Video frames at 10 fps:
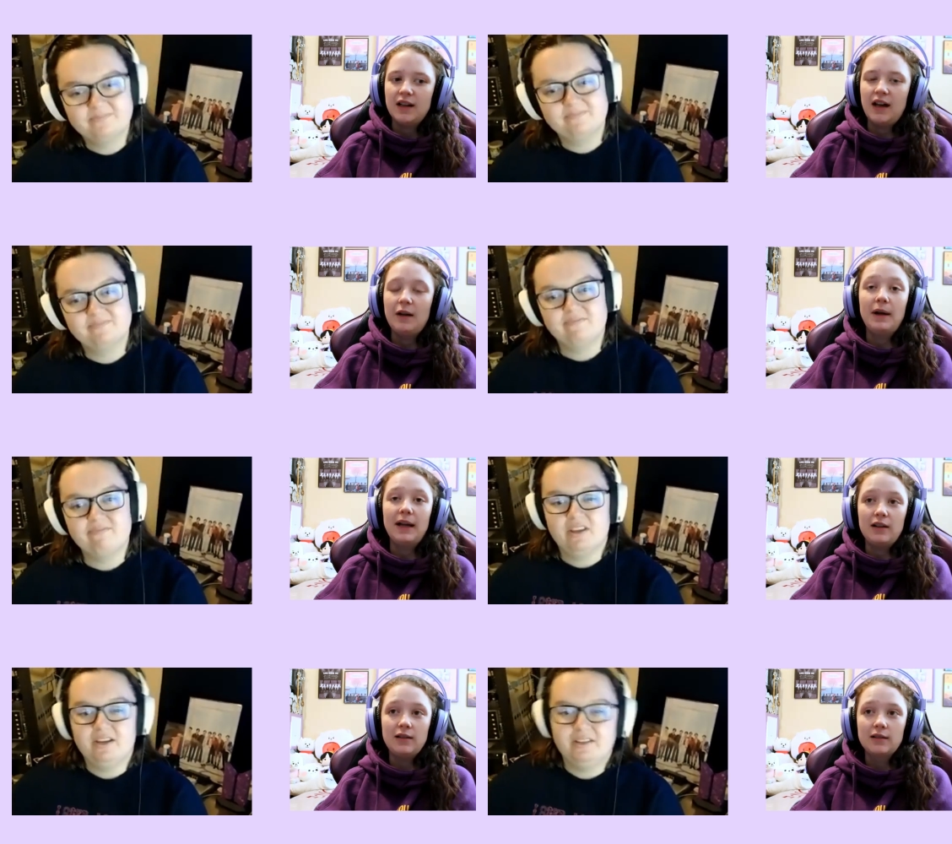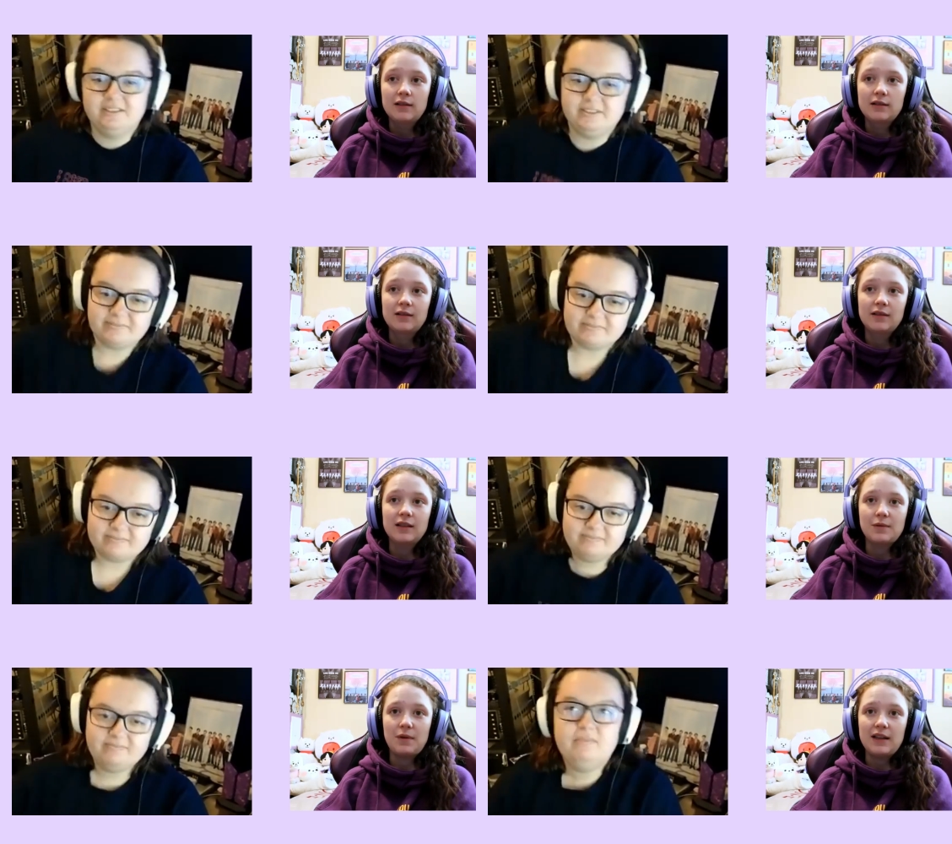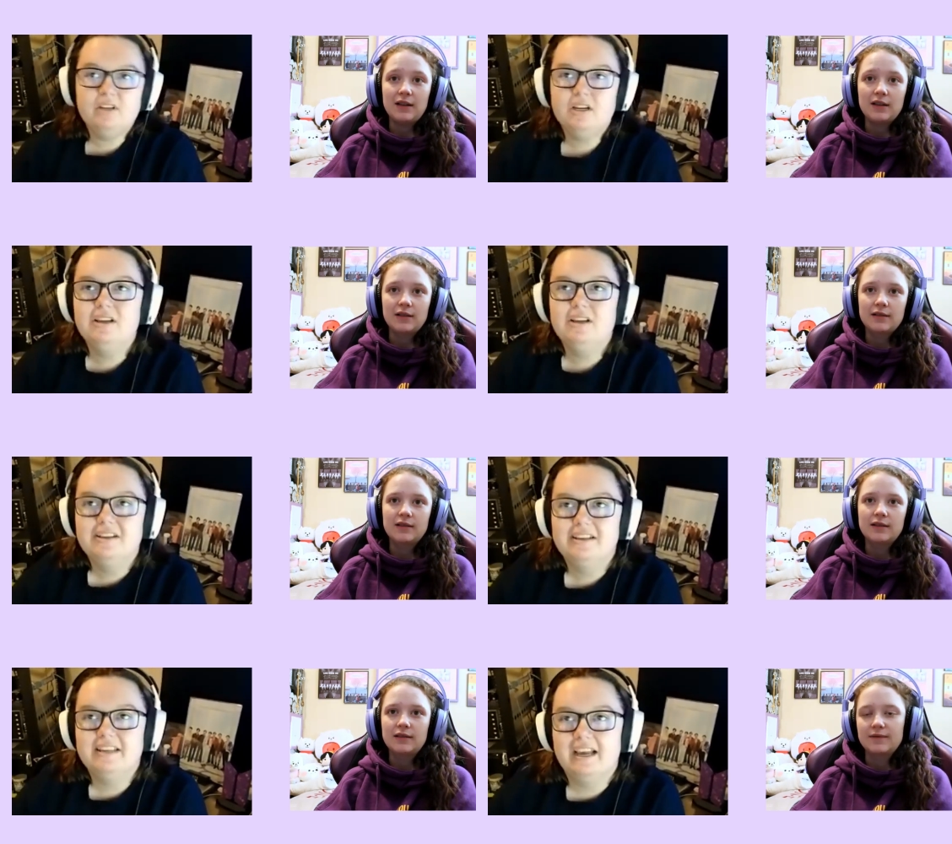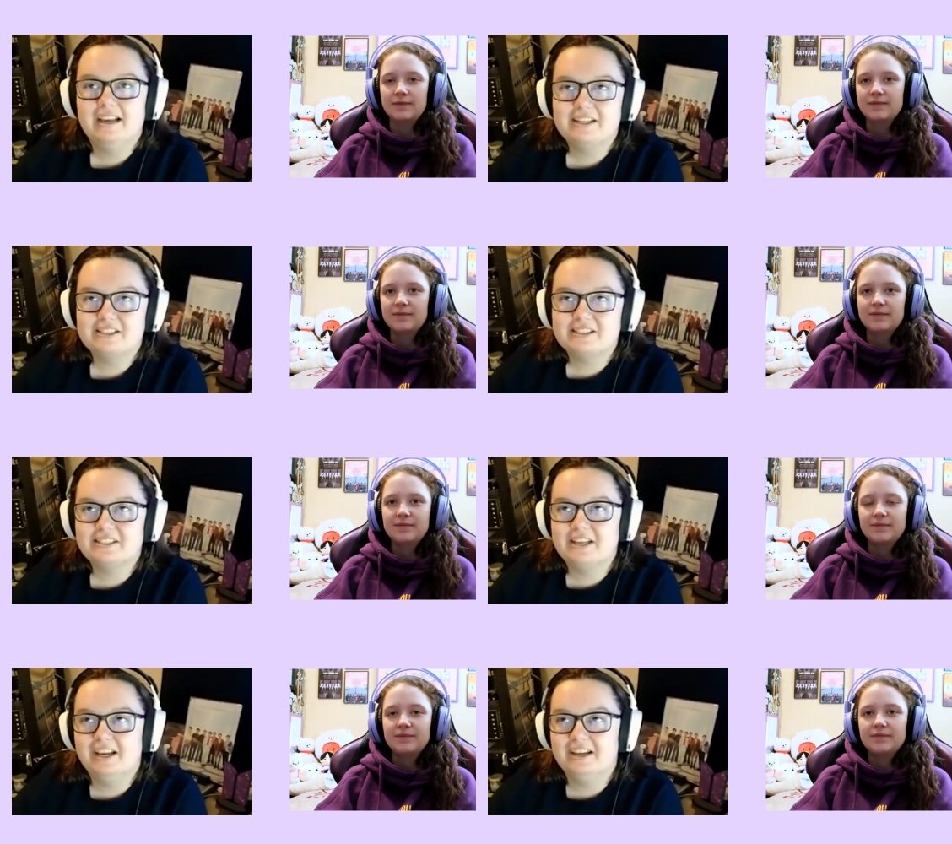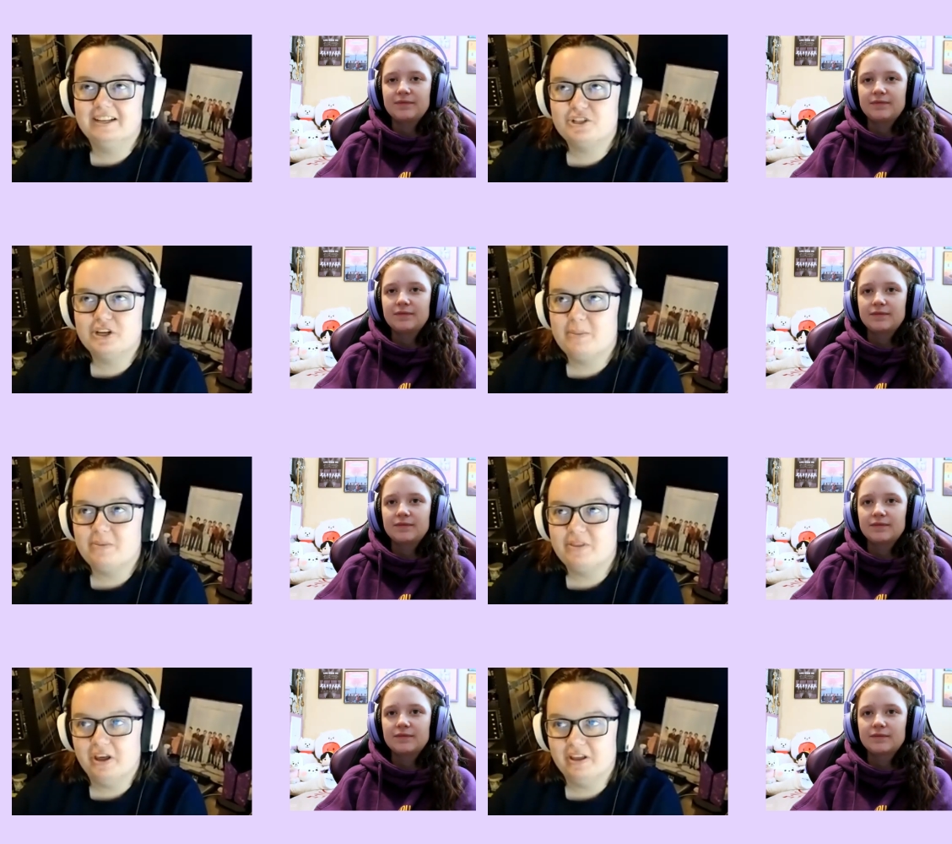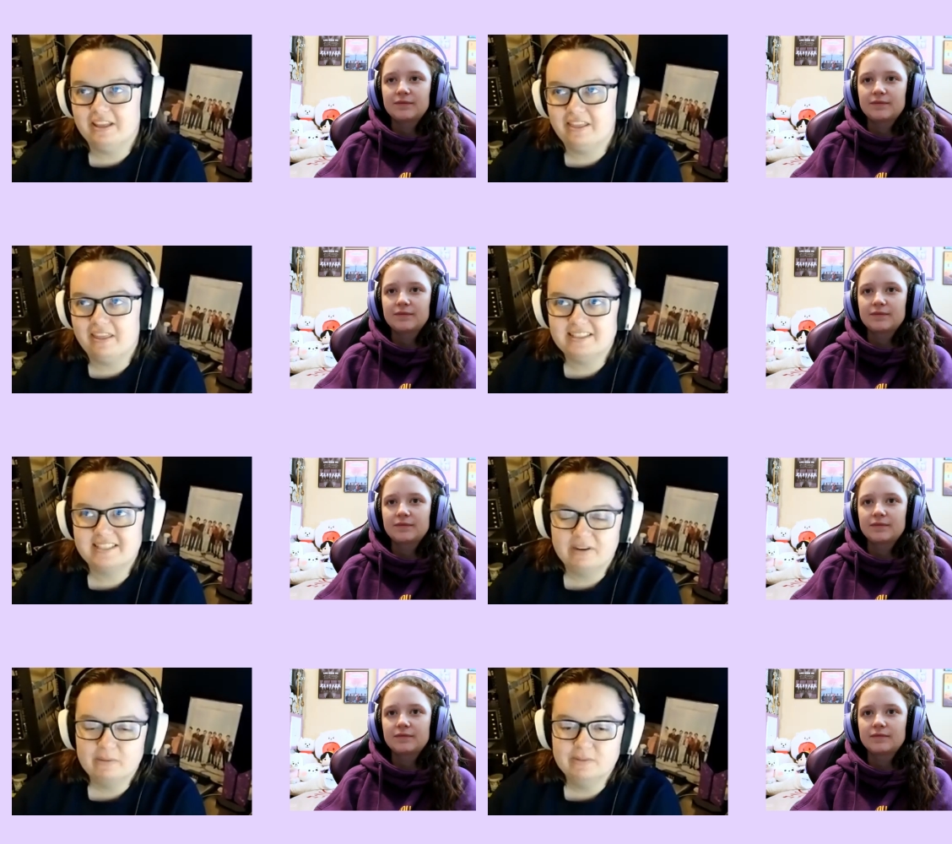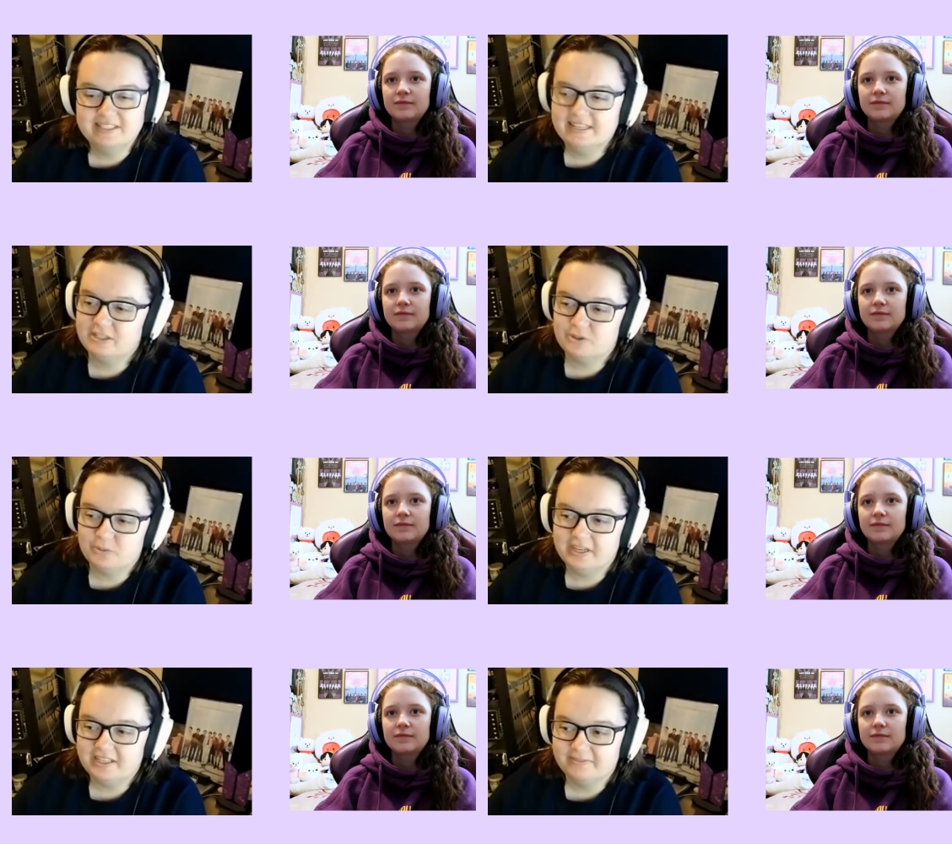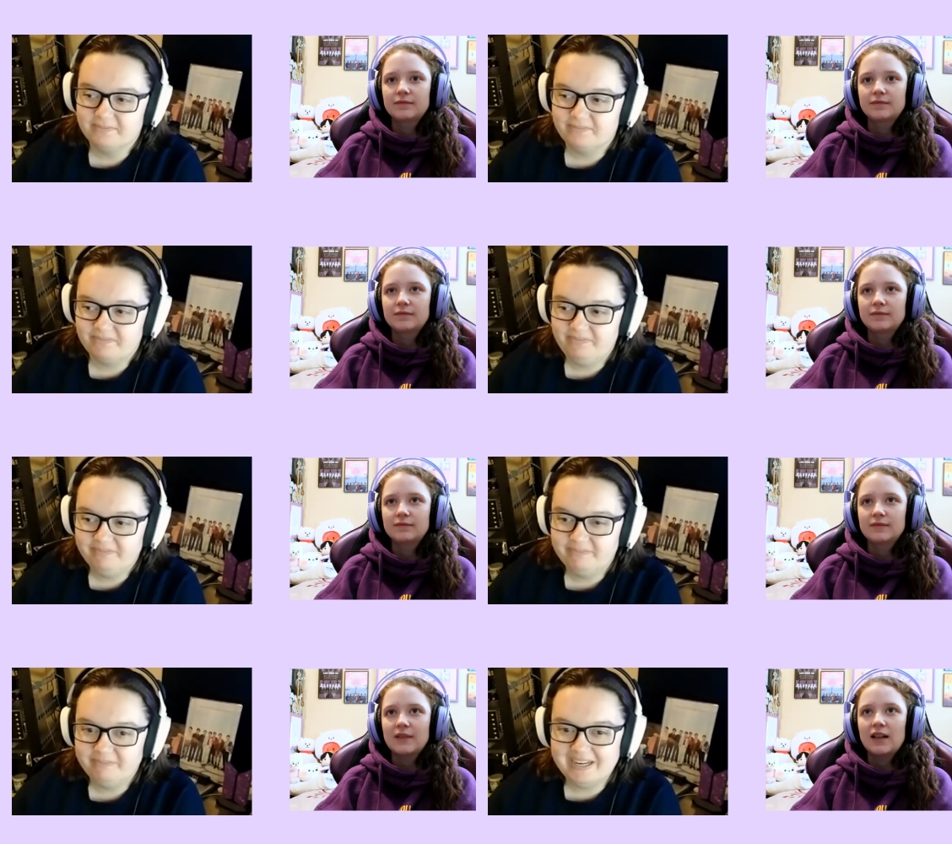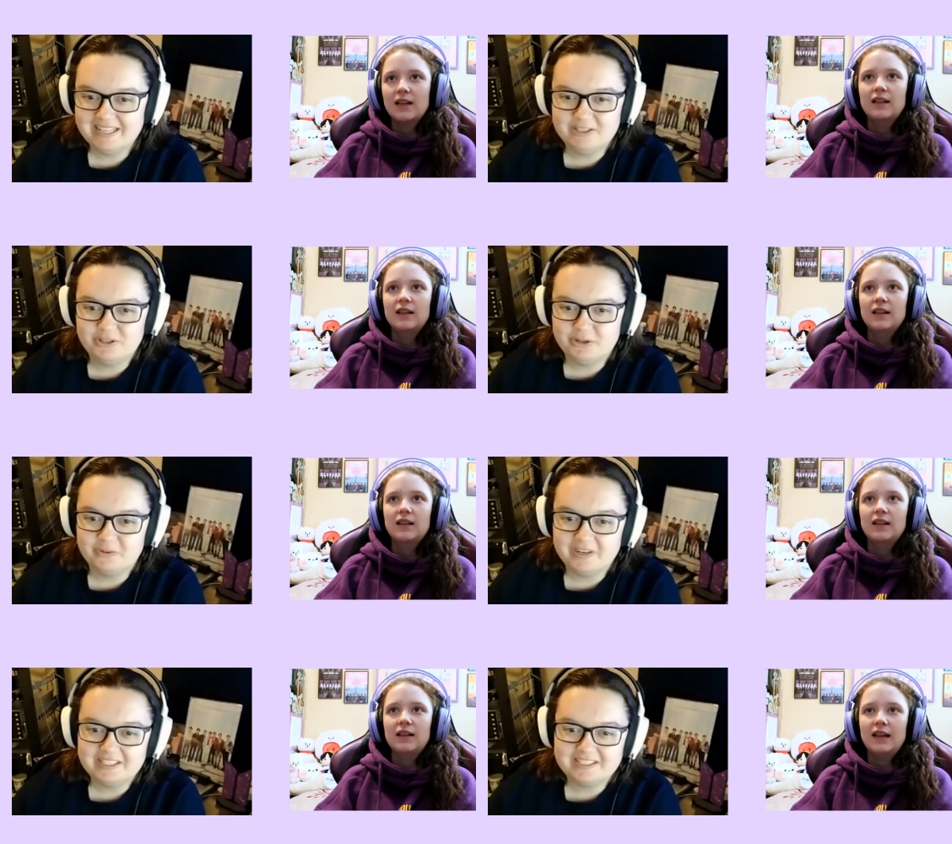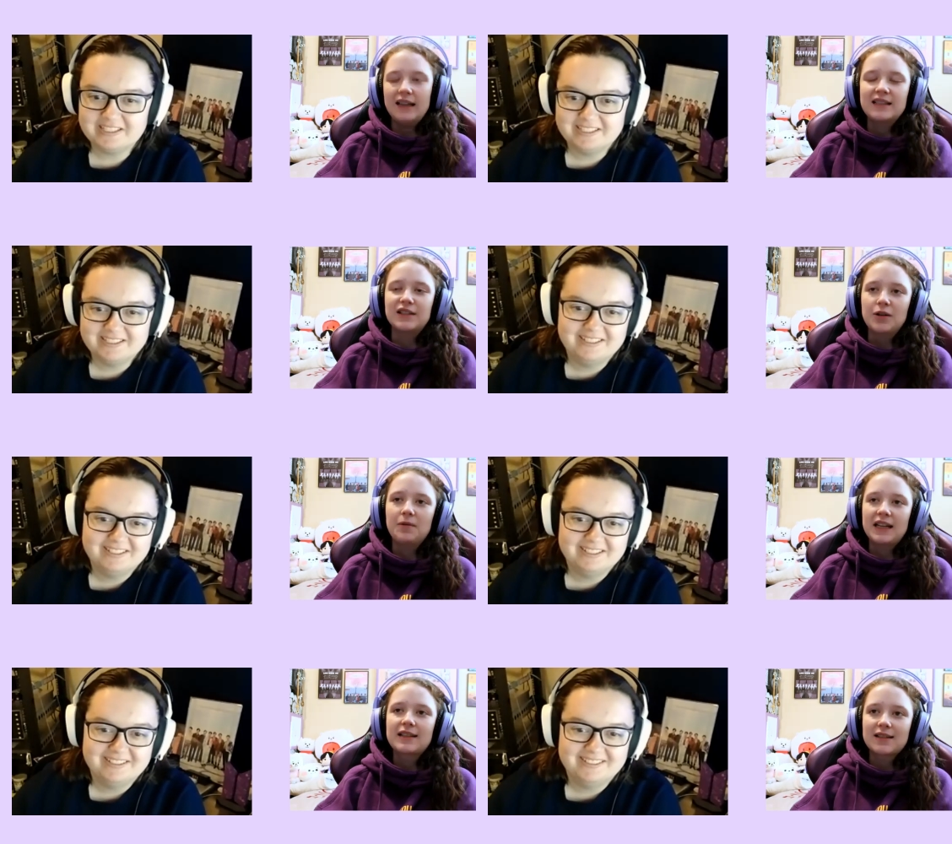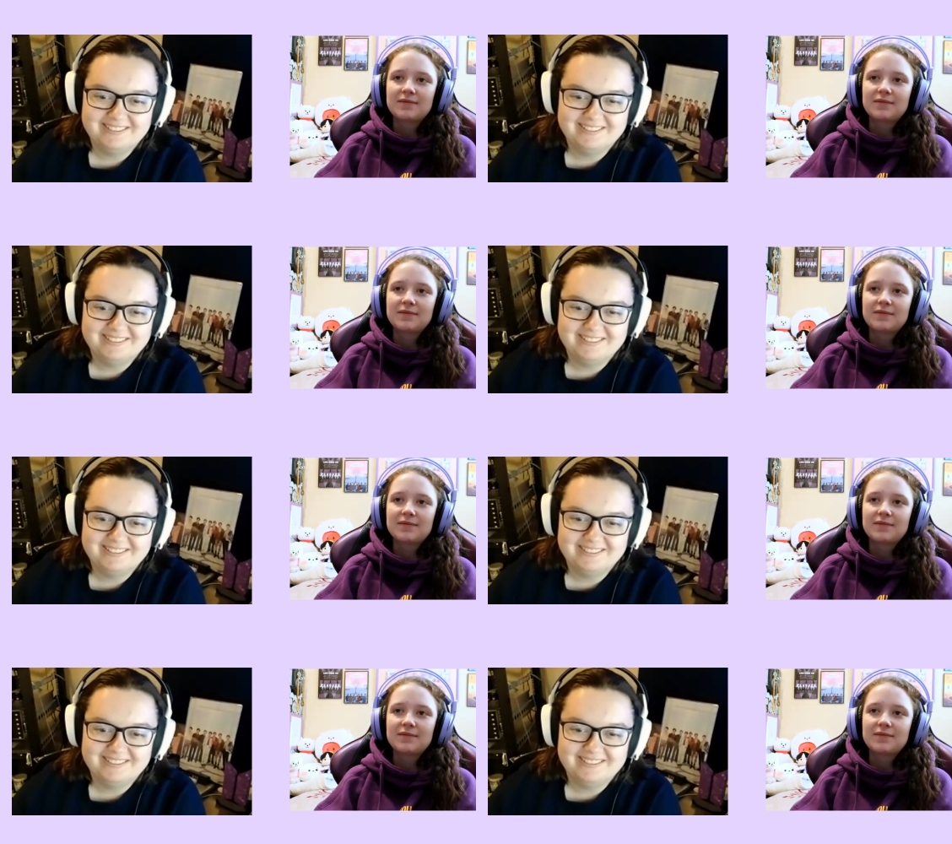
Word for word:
Speaker 1: I will this week.
Speaker 2: Yeah, because uh, Jacob thought that Thanksgiving was next week, but it's in two
Speaker 1: weeks. It's in two weeks.